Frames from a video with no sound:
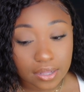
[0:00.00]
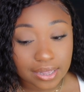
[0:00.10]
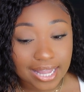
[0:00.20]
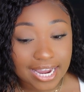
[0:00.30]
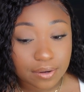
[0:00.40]

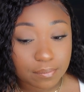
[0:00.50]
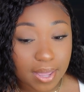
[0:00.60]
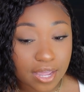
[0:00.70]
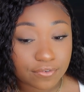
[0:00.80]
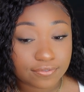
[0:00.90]
late
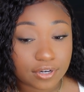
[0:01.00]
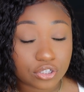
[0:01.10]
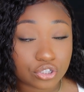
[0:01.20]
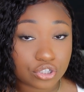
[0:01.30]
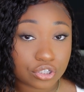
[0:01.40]
May,
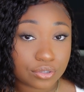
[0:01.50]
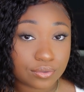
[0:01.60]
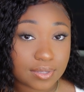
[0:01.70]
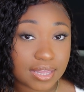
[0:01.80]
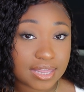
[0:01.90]
1st
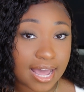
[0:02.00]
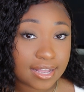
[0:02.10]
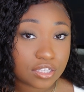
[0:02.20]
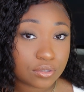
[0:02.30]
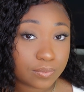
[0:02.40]
June,
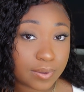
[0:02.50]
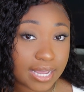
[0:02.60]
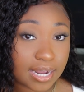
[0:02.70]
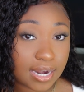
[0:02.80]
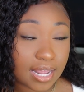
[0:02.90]
that's
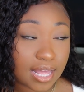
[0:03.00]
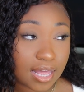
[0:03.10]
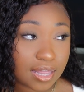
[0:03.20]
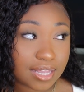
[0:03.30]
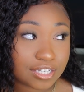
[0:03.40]
when
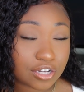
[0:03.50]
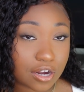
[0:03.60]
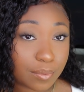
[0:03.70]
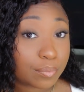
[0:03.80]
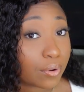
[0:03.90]
they
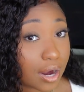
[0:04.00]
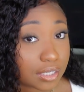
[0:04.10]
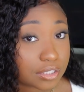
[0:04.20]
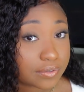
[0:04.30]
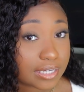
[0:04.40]
started
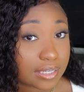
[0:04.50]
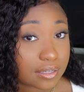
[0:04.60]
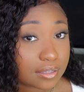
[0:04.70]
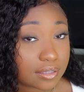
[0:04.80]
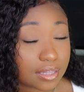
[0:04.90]
proctoring
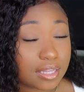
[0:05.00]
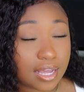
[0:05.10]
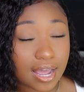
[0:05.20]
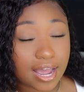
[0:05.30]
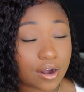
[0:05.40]

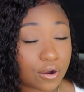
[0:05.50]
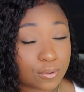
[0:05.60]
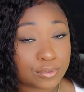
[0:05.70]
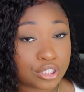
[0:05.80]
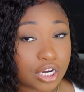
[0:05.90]
the
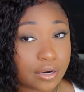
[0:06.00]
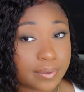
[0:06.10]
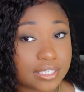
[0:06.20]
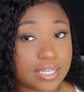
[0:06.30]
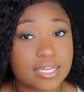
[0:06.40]
at-home
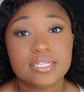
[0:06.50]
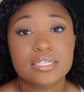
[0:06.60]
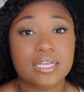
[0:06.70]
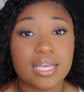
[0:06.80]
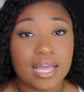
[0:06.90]
GRE
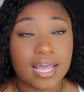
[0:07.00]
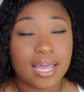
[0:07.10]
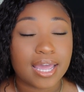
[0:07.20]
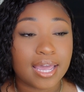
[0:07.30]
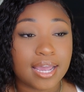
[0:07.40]
test.
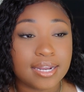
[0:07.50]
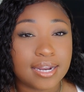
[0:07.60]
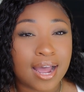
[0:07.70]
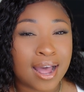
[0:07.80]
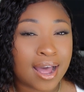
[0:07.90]
And
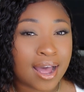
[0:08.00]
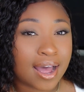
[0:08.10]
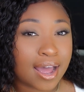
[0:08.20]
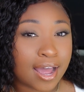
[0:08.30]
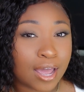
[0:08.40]

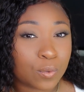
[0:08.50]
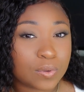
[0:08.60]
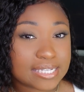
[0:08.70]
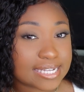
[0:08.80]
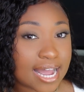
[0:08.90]
I
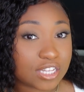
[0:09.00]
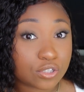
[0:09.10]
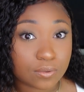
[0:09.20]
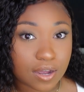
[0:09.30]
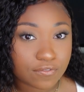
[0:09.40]
was not
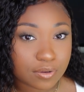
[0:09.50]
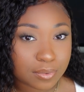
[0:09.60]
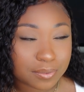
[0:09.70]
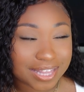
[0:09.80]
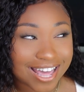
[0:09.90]
too
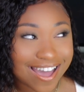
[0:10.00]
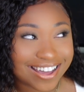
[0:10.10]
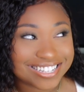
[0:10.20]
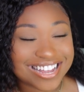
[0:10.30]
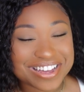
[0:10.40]
comfortable with that
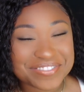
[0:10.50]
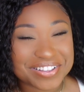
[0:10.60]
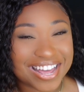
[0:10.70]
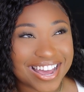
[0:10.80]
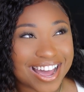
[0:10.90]
because I
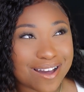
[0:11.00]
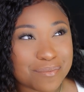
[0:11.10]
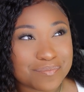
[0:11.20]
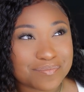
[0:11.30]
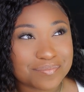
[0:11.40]
feel like
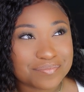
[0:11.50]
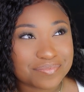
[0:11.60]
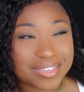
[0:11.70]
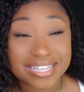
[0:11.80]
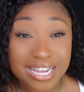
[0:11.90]
I'm
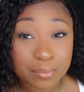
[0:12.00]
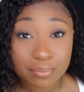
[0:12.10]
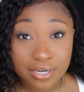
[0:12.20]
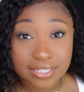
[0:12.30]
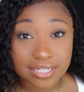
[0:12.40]
the type of
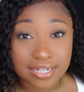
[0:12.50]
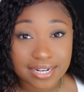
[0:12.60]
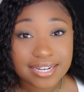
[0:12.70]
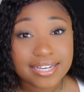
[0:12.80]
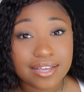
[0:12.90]
person
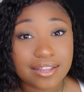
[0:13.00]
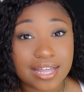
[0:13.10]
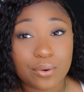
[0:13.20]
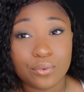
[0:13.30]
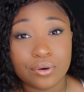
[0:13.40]

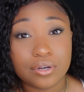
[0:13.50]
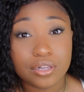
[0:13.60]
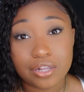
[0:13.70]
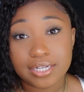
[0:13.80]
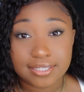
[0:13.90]
that would
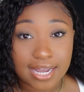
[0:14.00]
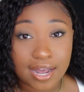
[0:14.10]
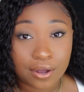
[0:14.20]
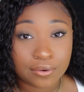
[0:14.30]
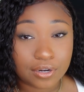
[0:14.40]
look
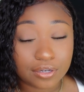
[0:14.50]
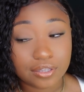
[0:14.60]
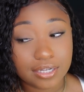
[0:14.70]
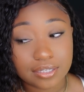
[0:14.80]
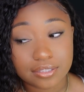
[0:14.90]
down or
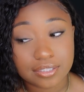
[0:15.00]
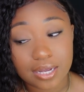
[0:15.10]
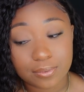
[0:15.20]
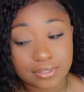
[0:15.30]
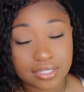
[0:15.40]
look
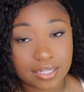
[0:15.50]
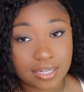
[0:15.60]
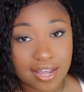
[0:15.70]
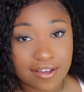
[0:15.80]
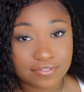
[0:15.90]
double to the
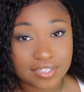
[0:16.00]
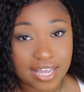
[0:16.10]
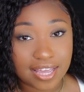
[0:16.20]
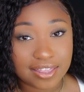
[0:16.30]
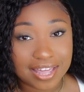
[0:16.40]
left
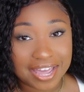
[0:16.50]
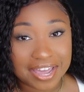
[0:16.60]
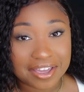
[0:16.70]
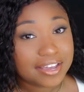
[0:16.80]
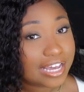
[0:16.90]
and
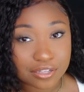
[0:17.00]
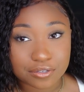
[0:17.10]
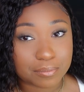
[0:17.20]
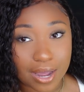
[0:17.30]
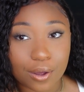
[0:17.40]
they
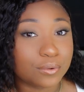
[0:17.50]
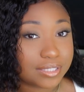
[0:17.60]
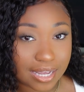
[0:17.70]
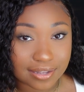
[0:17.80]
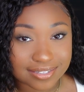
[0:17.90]
cancel my whole
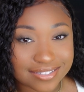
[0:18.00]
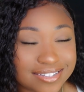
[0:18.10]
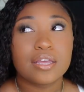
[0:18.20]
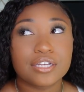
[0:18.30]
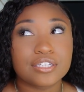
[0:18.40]

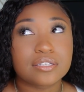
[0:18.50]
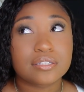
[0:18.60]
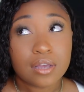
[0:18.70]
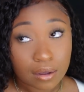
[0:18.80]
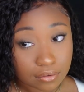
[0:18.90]
test.
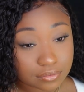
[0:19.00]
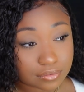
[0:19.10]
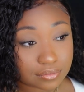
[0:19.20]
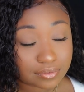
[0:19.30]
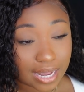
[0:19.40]
So
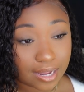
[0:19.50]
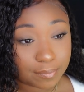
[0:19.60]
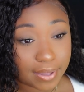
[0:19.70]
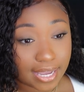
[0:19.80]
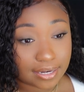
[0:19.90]
I
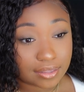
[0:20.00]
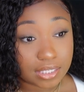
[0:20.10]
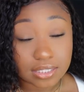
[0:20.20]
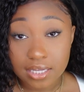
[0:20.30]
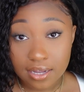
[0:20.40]
made
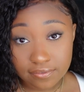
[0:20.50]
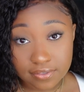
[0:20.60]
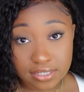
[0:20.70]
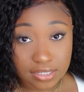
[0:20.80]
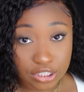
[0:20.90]
the tough
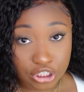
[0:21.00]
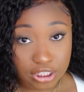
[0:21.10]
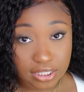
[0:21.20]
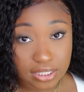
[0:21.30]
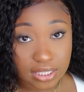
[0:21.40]

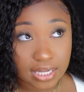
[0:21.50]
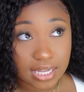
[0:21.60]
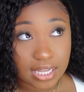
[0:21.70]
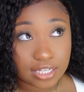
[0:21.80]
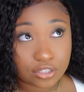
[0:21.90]
decision
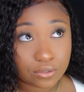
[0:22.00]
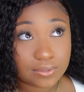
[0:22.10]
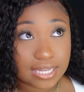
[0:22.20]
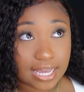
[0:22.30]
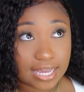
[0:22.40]
to
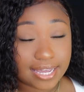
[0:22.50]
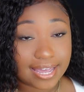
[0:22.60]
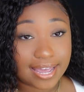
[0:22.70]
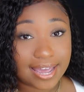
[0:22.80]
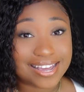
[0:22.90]
take
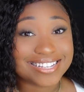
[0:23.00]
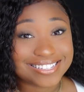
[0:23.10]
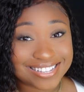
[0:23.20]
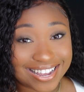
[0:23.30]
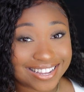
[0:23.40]
a
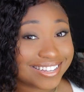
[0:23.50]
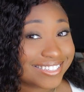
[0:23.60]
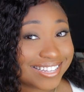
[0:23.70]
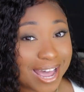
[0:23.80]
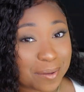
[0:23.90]
second
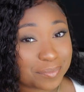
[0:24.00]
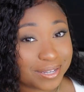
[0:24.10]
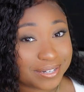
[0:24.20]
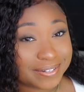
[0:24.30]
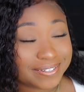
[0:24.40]
gap
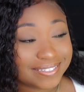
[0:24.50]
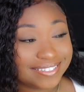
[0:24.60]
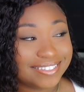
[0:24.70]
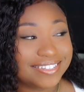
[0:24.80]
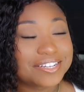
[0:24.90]
year.
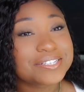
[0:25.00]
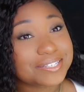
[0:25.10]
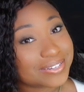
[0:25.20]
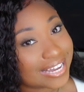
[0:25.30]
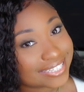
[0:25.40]

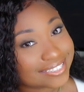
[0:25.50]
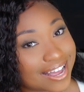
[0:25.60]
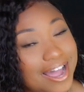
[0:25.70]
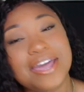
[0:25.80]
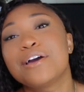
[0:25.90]
So yes,
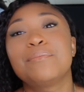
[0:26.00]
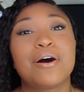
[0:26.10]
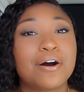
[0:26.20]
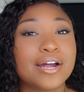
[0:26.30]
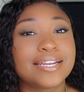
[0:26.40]
I am
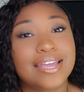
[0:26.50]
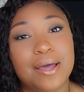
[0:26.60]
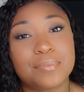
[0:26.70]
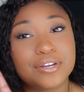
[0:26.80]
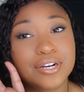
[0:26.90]
on
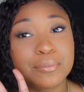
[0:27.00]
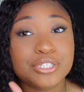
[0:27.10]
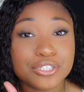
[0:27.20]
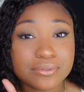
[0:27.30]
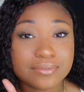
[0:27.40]
gap year number
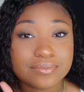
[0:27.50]
2